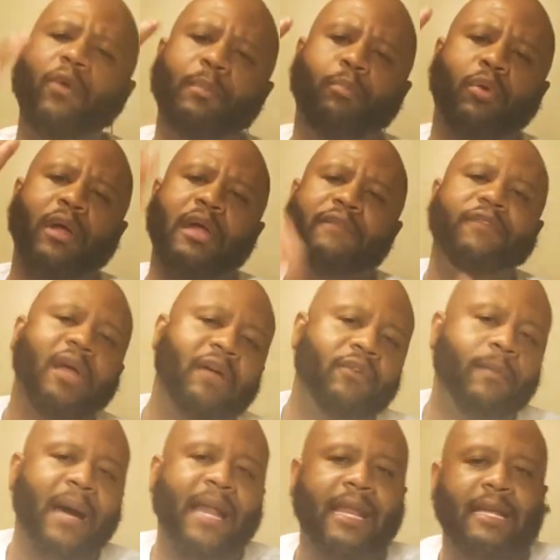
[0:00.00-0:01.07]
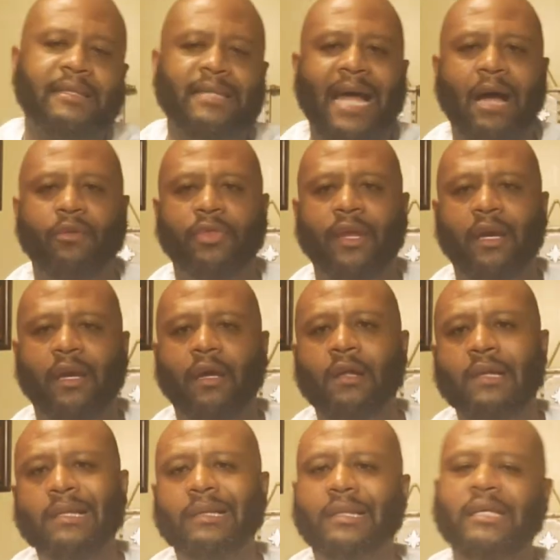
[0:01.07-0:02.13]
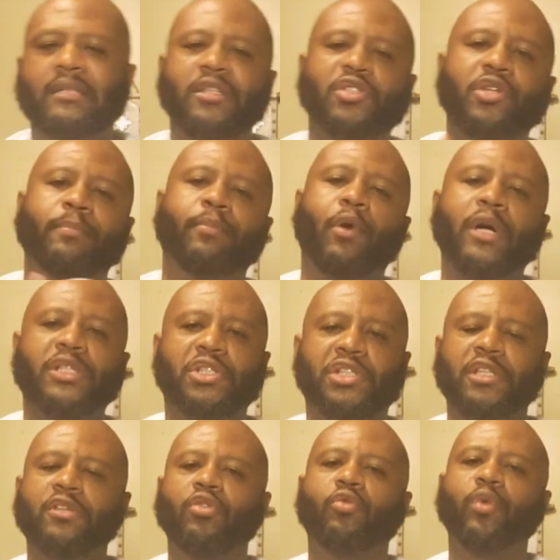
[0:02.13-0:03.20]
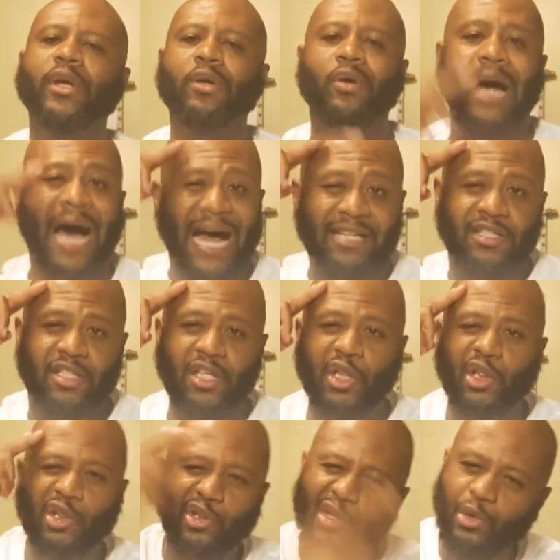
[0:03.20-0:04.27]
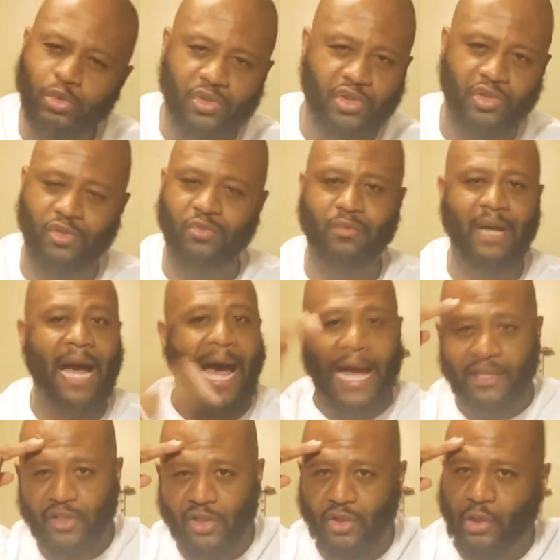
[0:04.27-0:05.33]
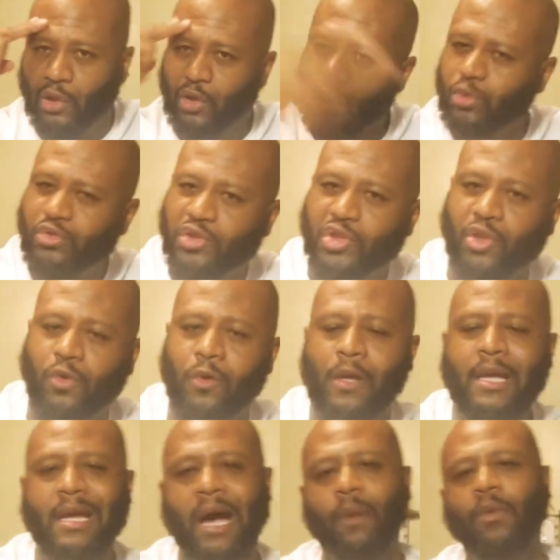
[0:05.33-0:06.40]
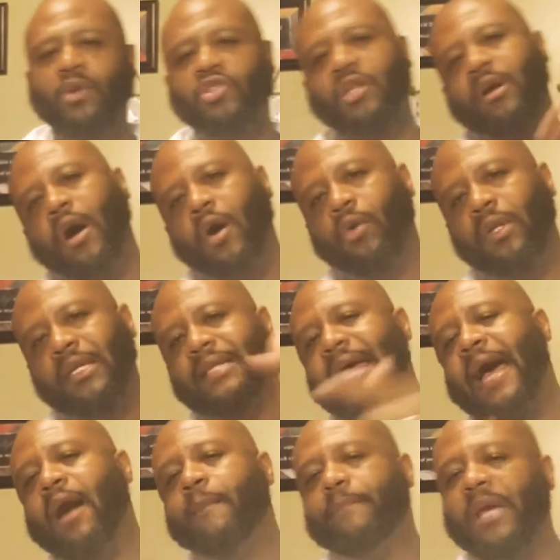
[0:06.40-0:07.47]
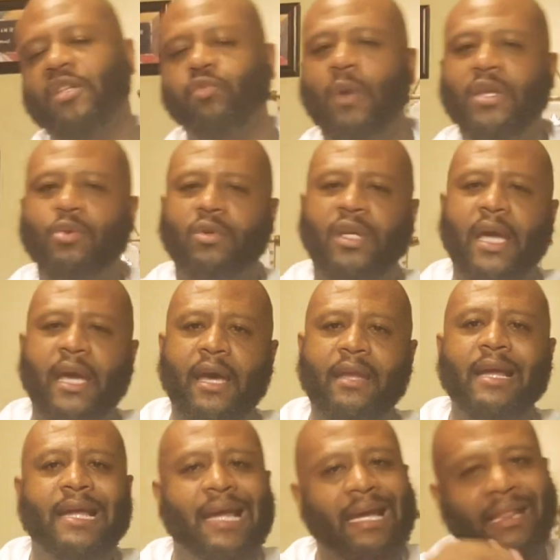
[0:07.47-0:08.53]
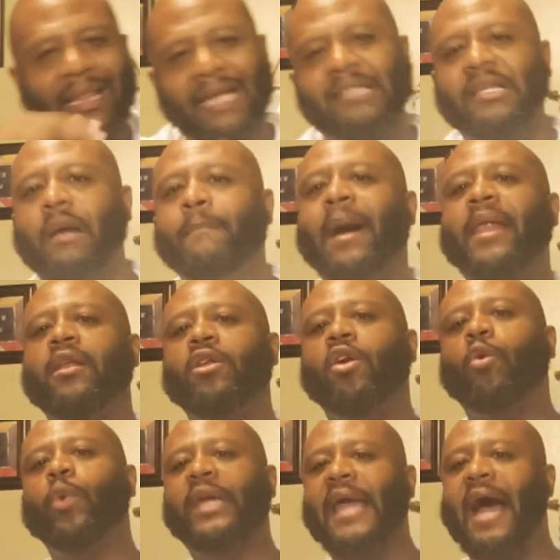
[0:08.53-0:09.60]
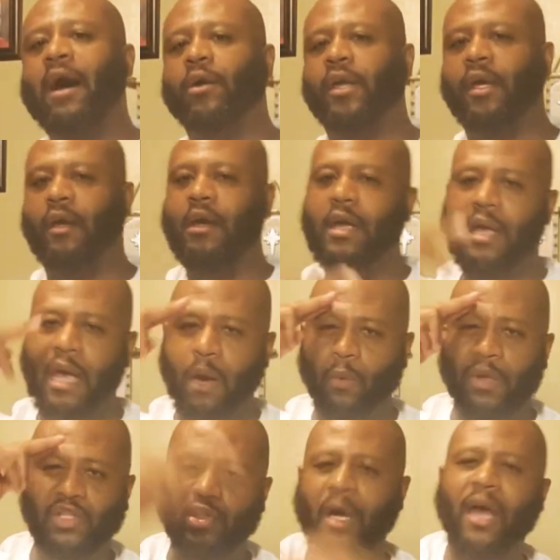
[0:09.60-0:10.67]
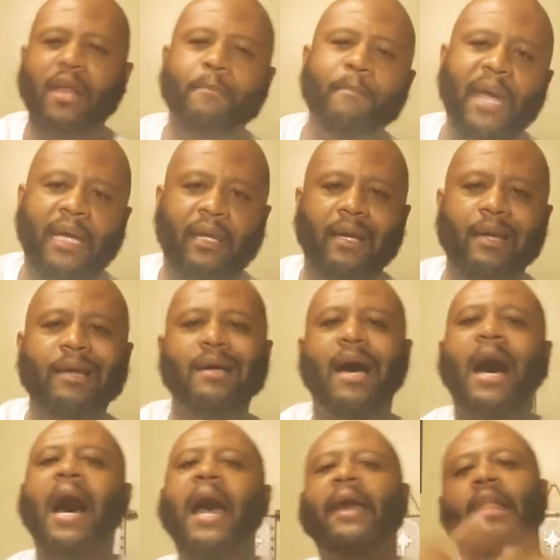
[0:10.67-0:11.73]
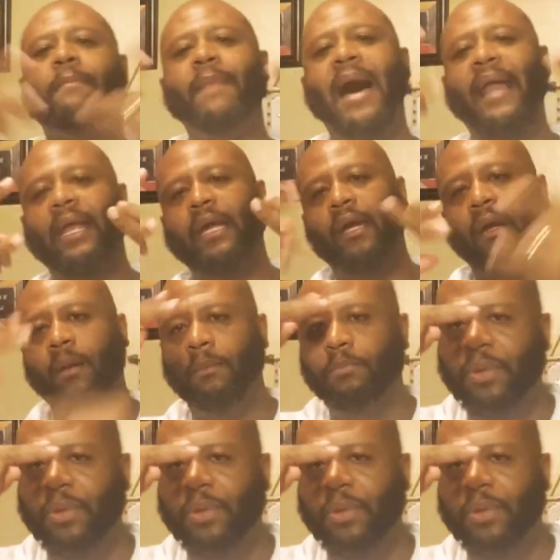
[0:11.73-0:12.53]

We praying for everybody that's out there. This is your boy Chill Will. I salute you. I salute you. I want you to hold it down best way you can and let somebody know we out here and we trying to make it. All right, I'm out of here.